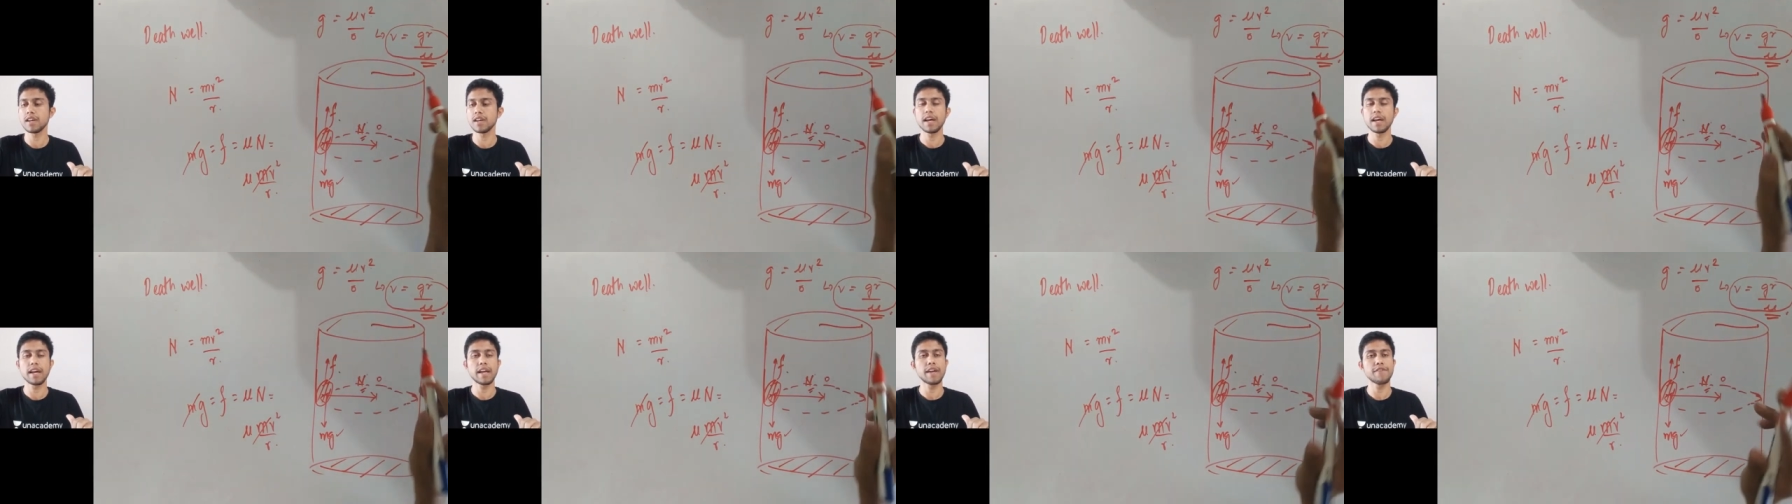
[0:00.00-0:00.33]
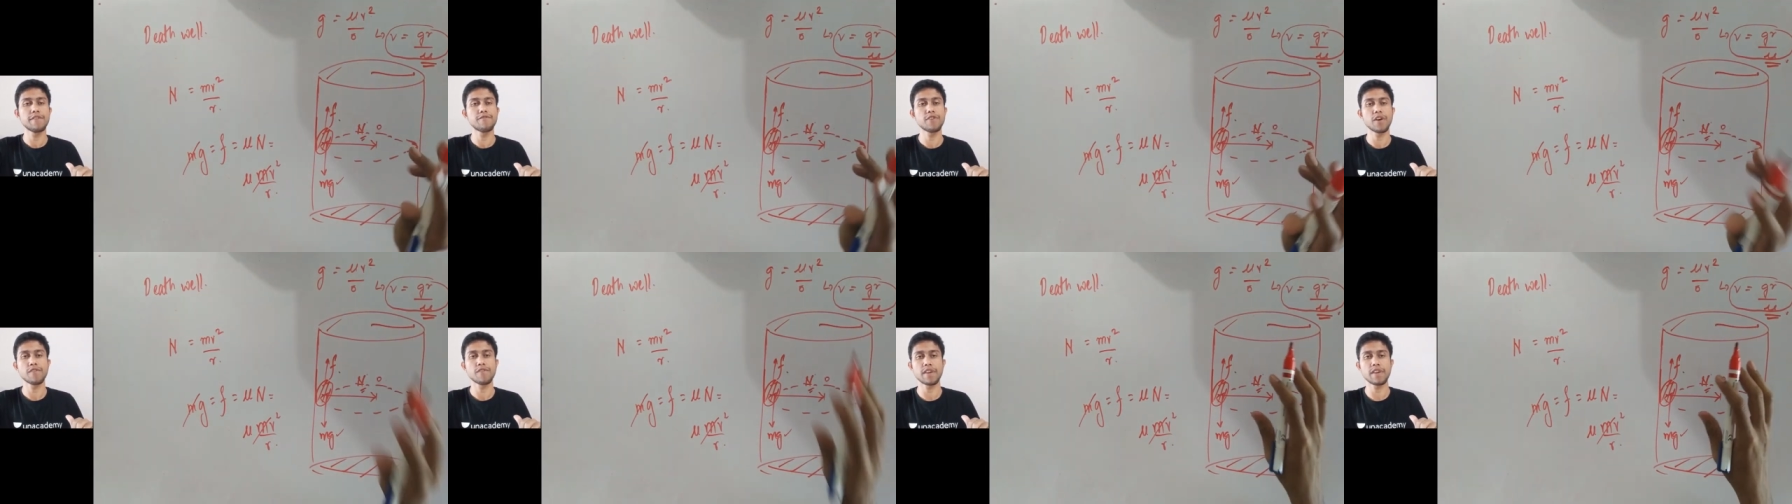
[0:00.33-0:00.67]
If
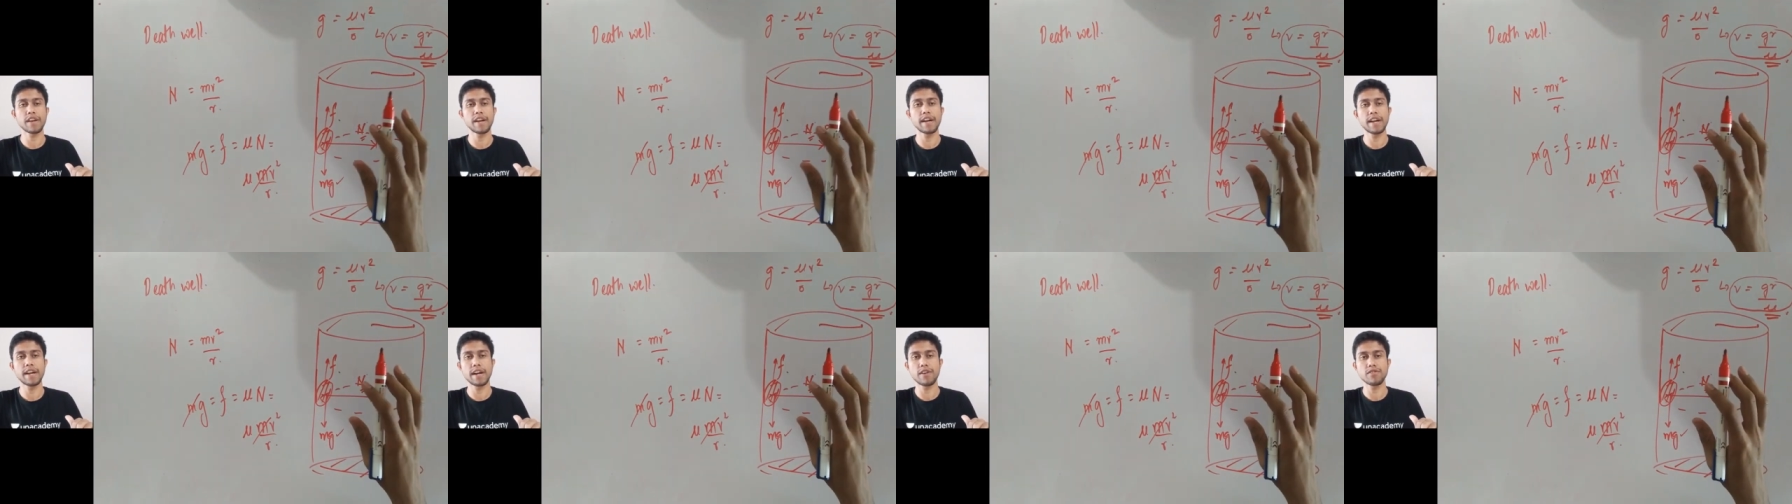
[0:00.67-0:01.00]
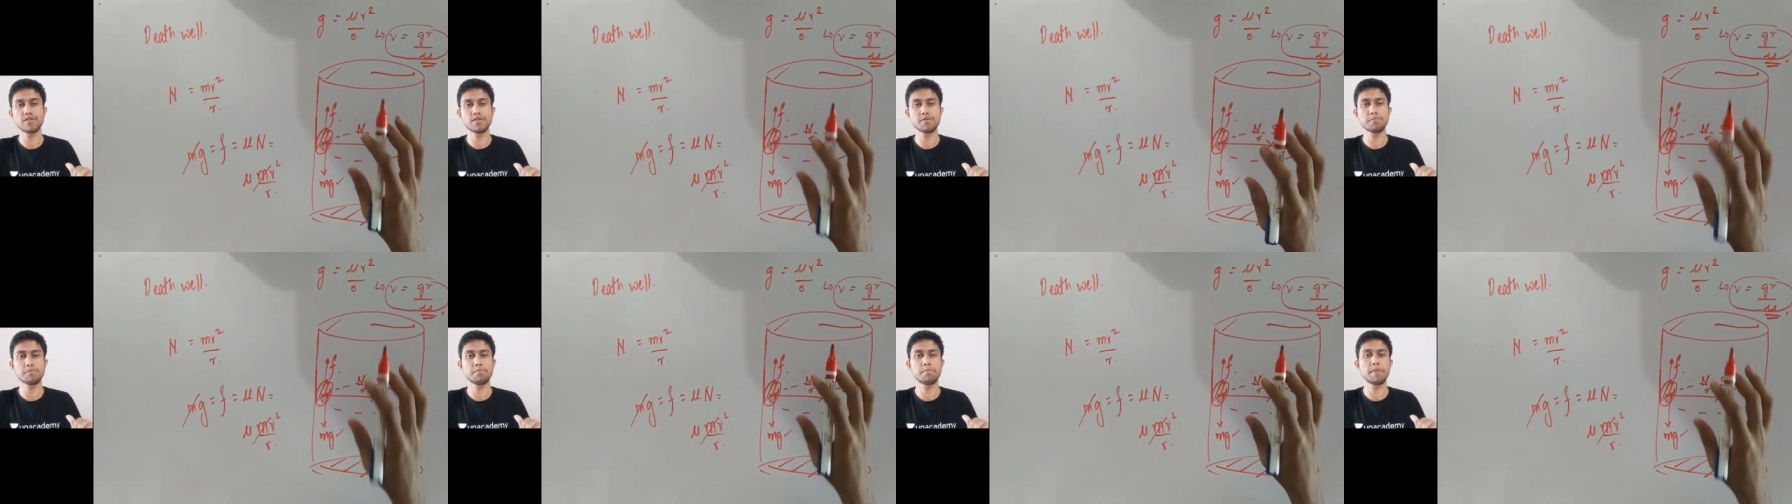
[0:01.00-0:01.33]
you have any
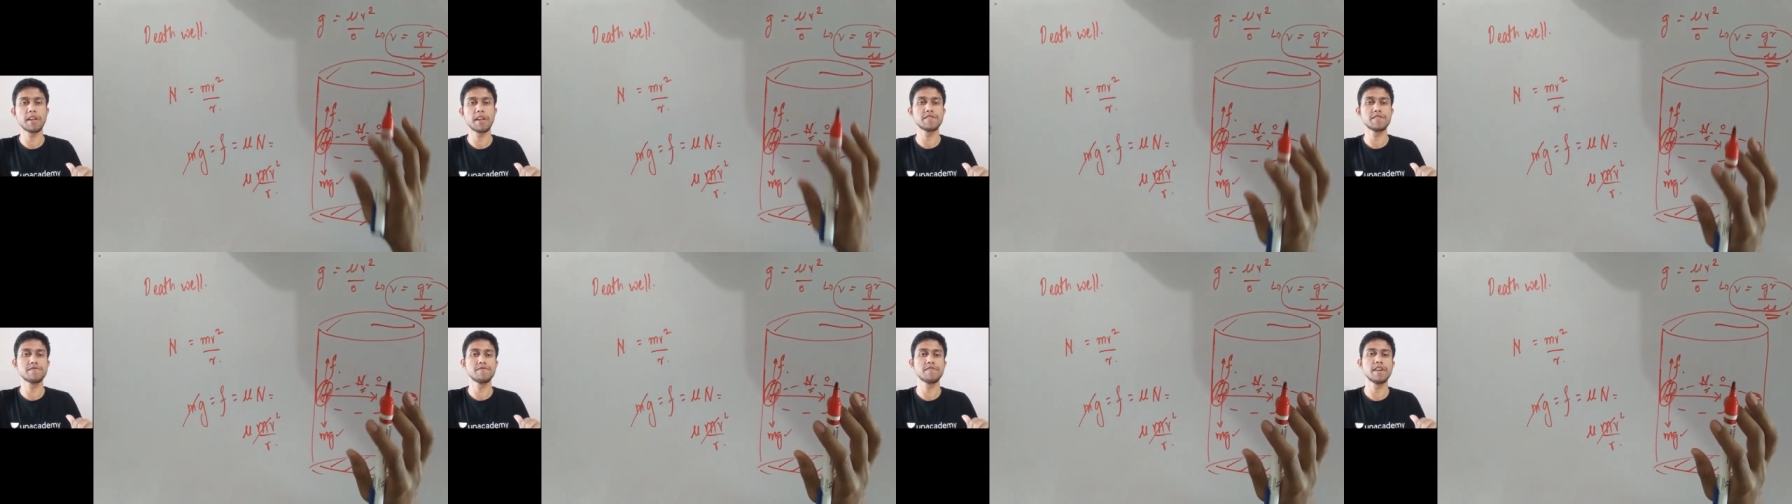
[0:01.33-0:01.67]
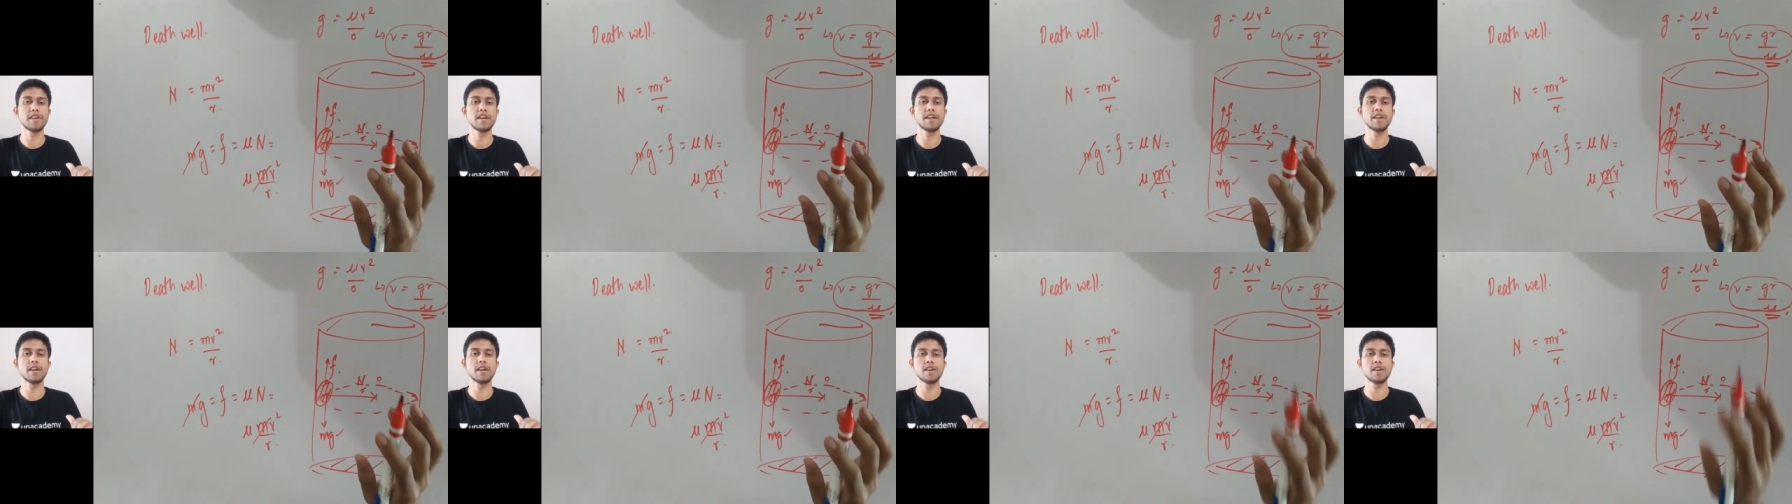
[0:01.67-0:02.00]
doubts, please feel
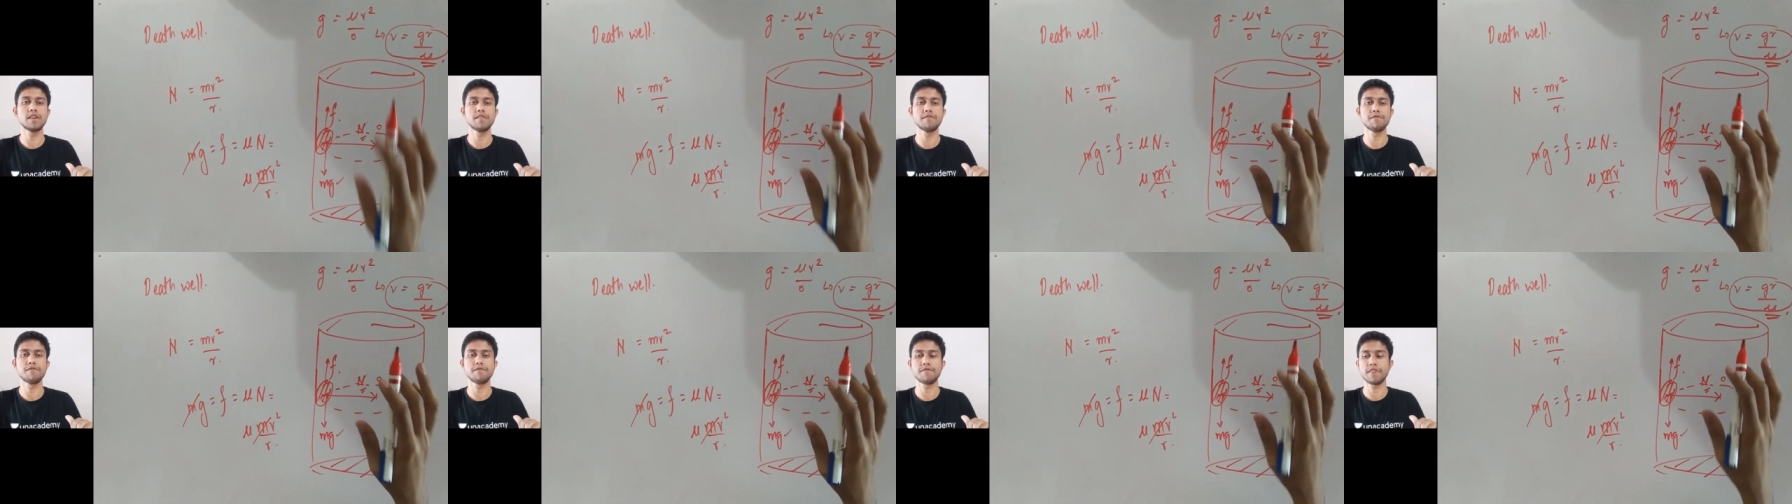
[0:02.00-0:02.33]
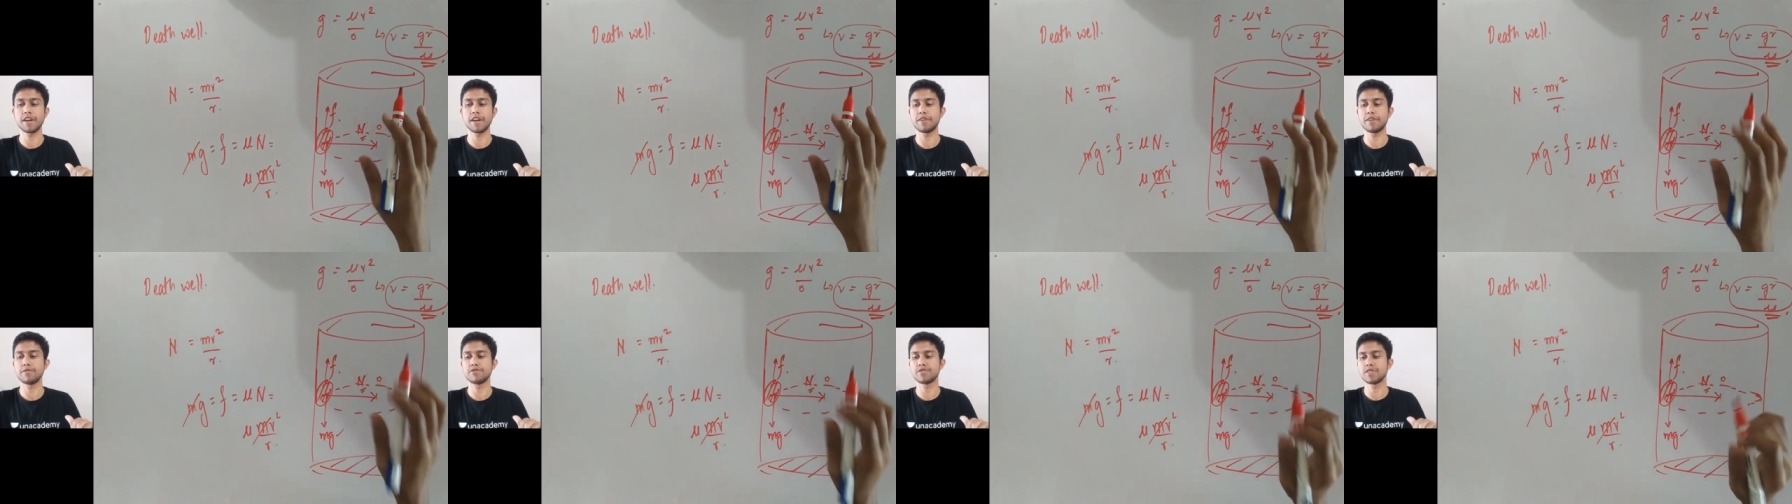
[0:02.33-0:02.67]
free
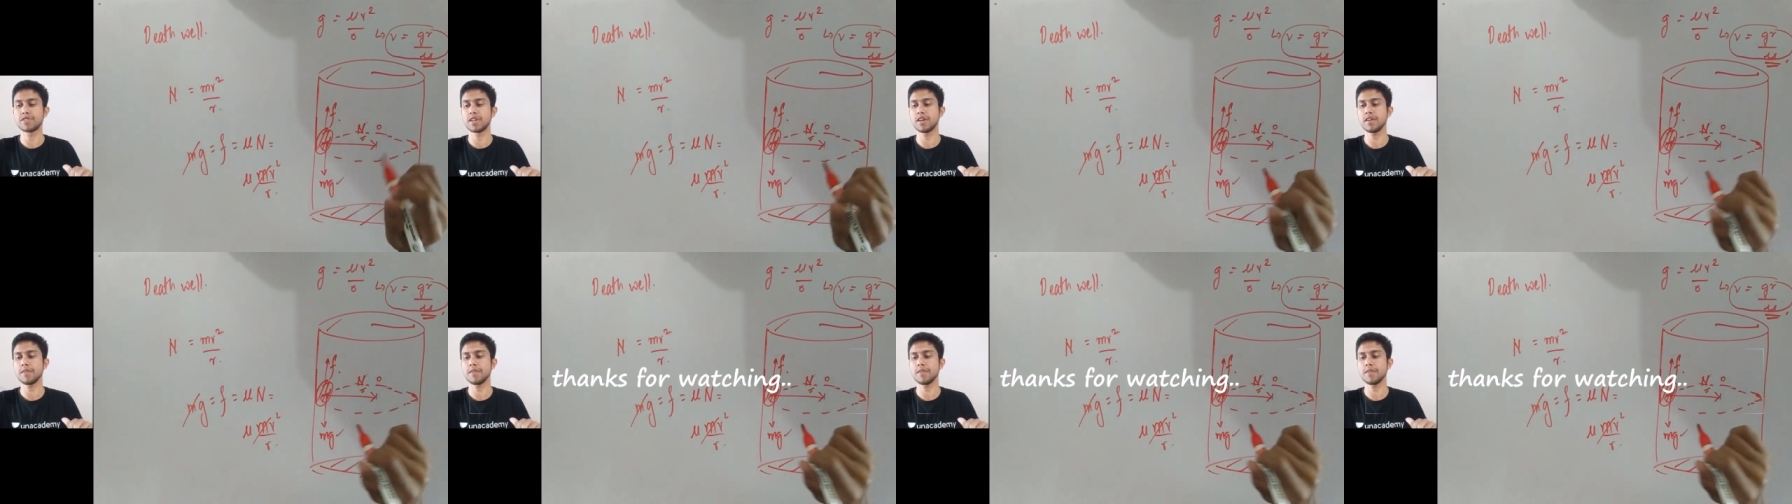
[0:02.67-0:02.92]
to share.